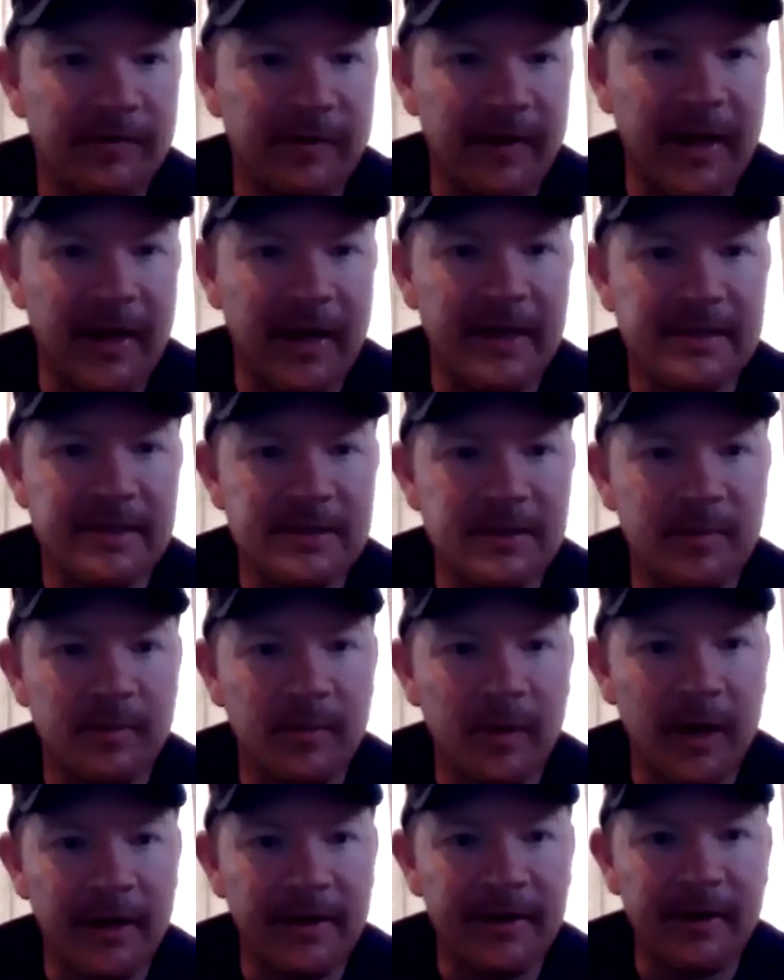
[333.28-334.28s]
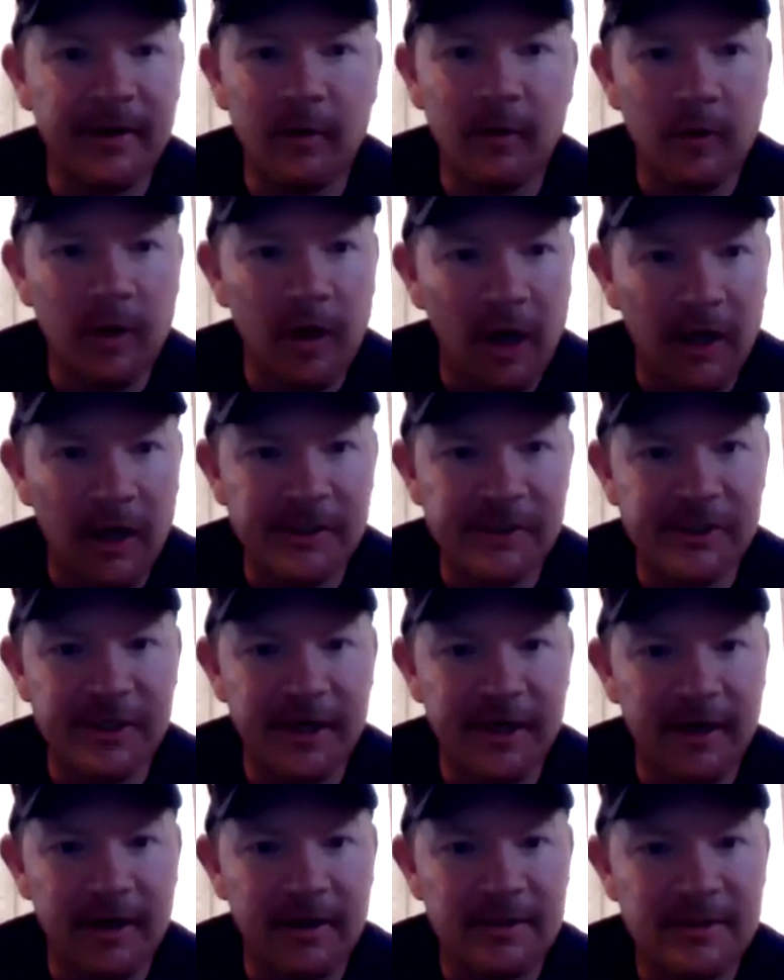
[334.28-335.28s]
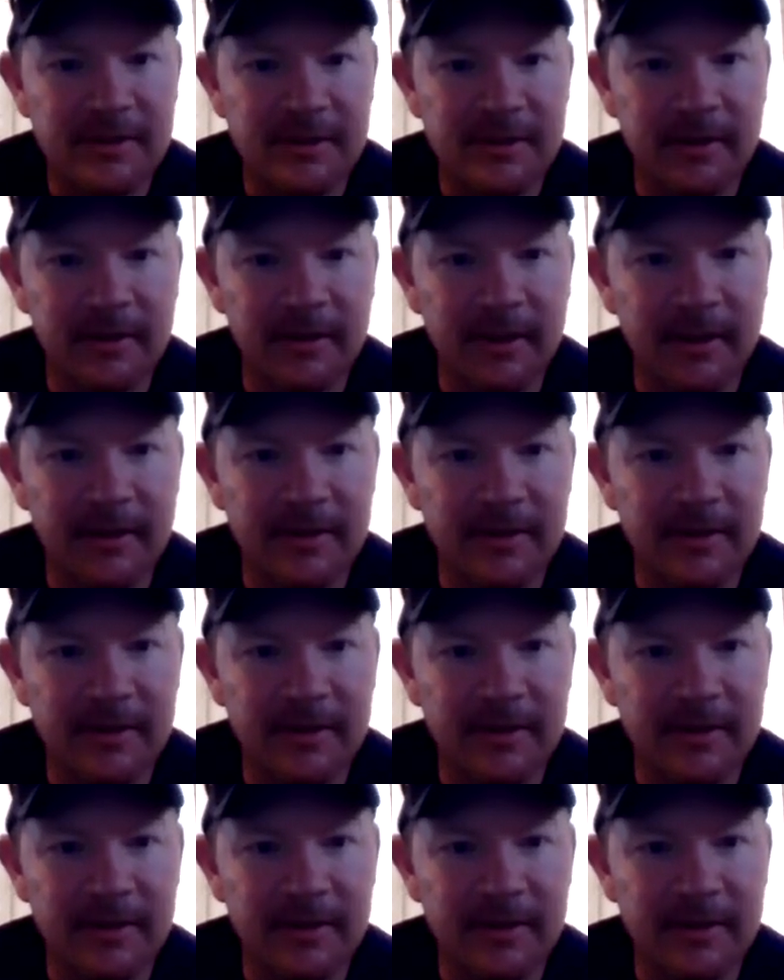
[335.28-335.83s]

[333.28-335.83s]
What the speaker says: fans to bring their own lawn chairs and